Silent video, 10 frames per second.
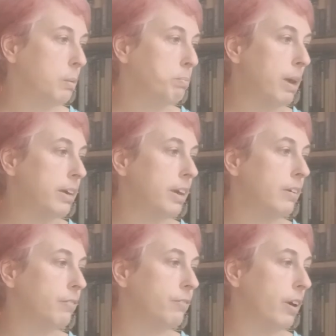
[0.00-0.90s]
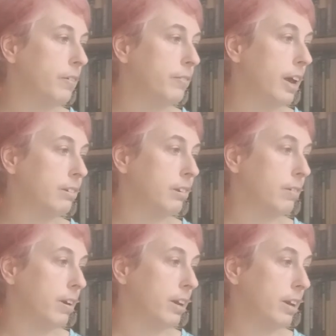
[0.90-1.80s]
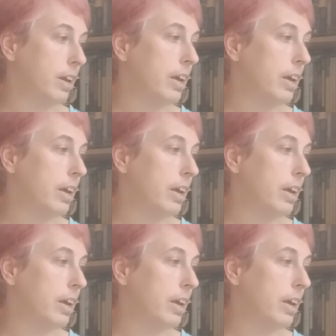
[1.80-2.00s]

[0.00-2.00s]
making five category